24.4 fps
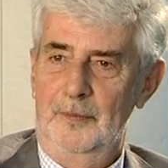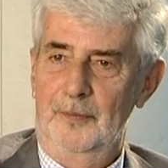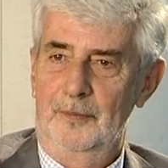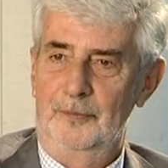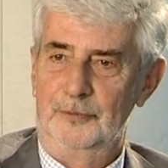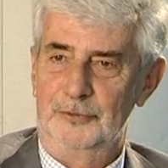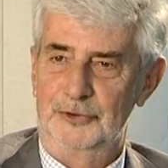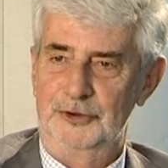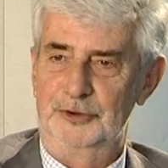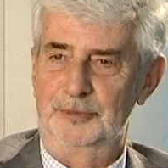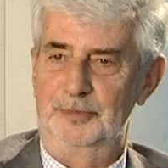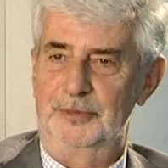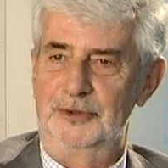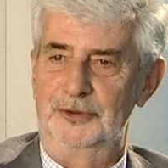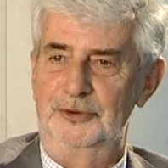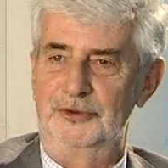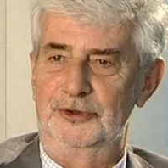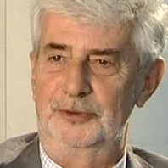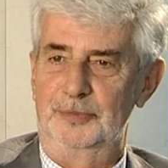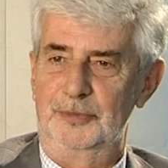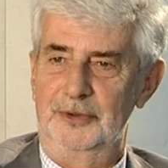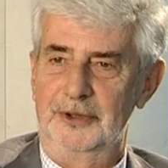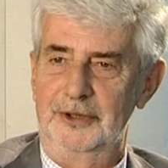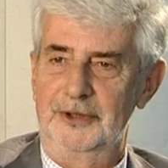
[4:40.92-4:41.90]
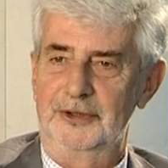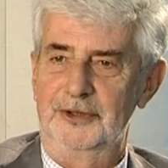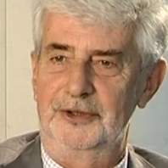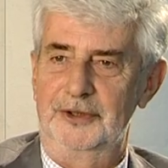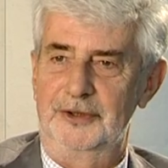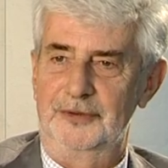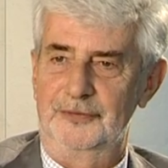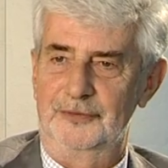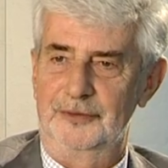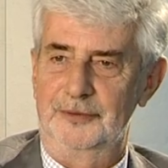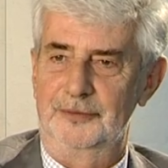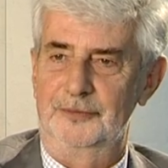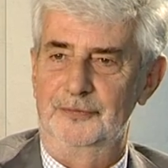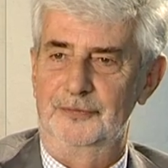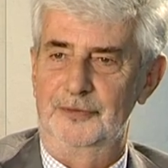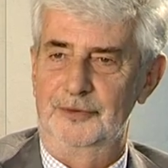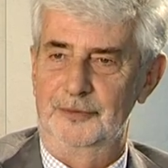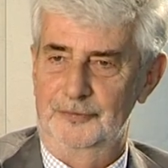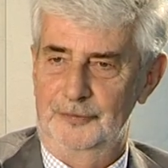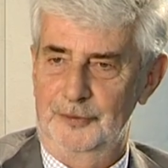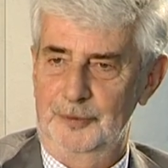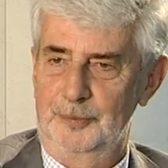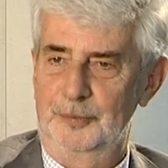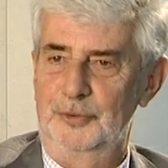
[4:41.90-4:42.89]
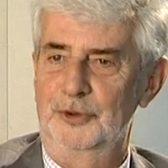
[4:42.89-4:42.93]
responsibility for
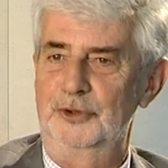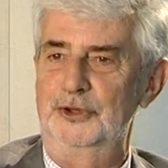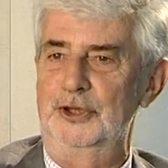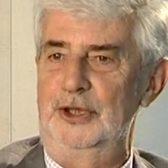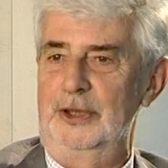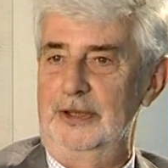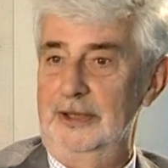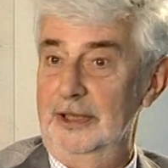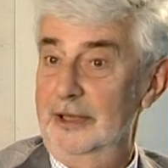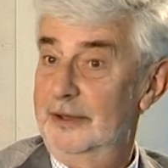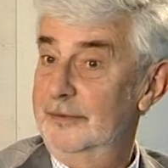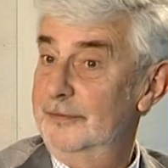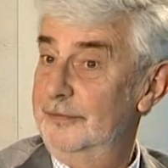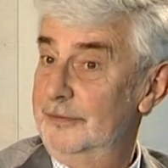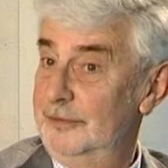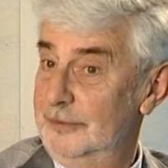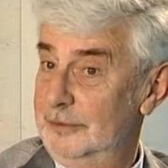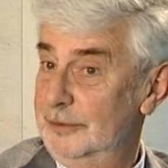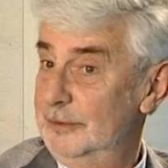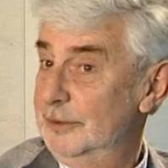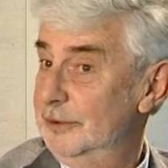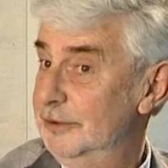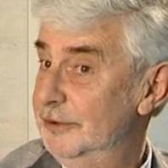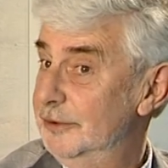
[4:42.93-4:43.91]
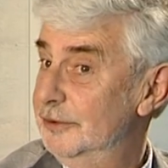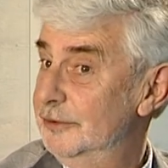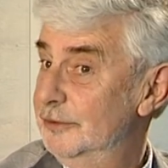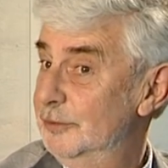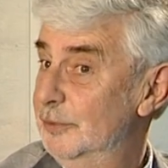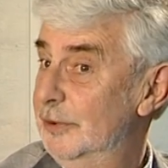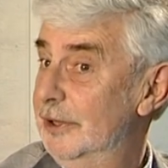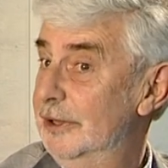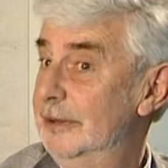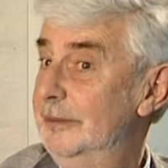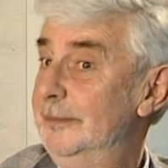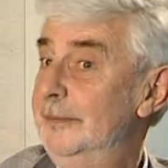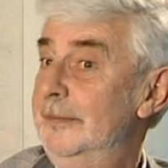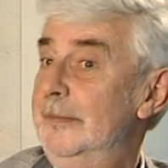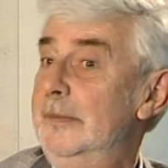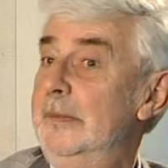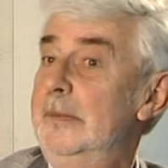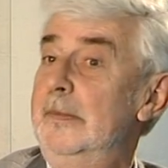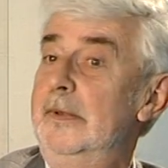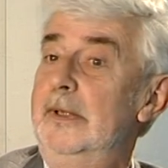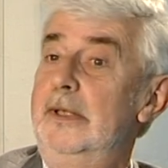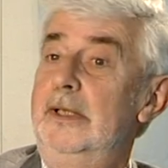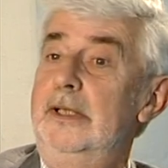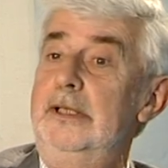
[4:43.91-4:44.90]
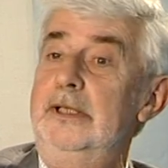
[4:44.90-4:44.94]
pushing that forward as well.
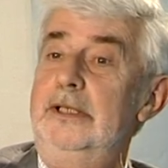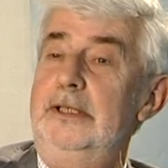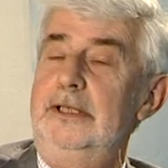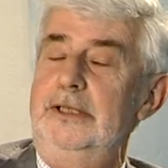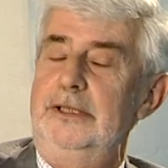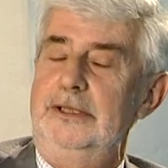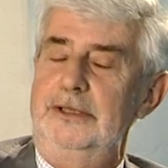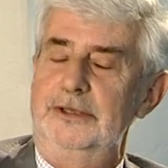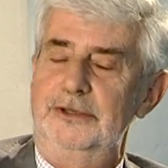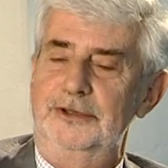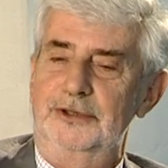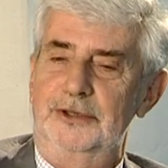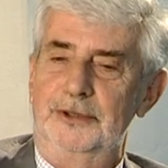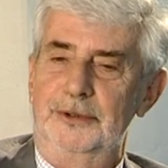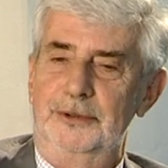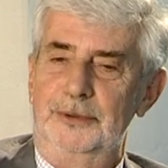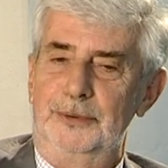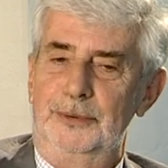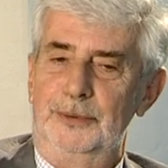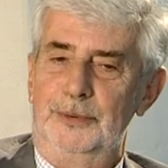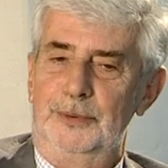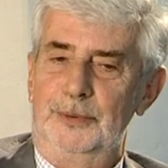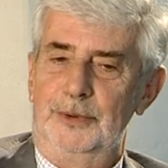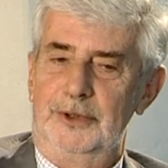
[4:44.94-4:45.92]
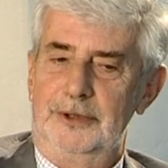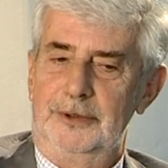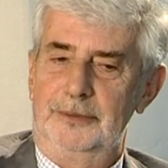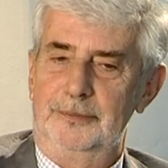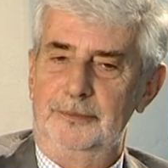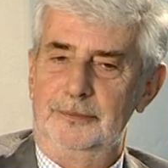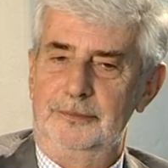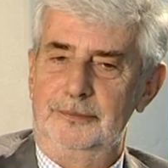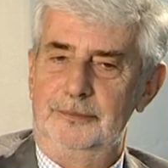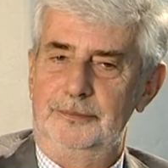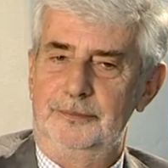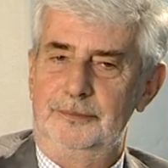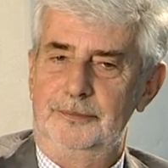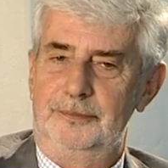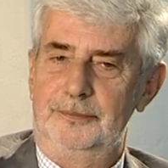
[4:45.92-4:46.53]
So